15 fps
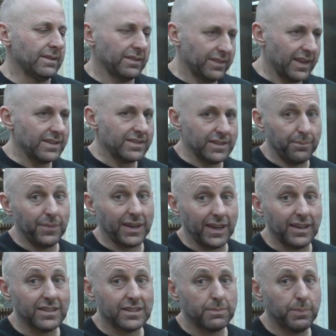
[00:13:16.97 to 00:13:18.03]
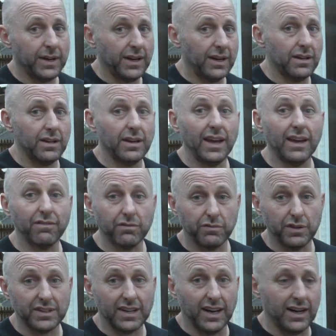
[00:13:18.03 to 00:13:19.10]
there's something in speed, even
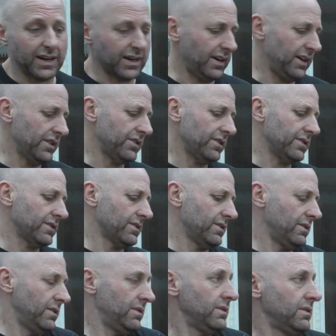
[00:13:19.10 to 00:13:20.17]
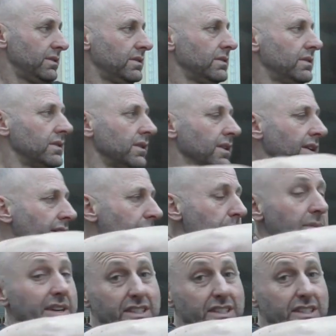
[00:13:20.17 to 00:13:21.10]
for target archers, but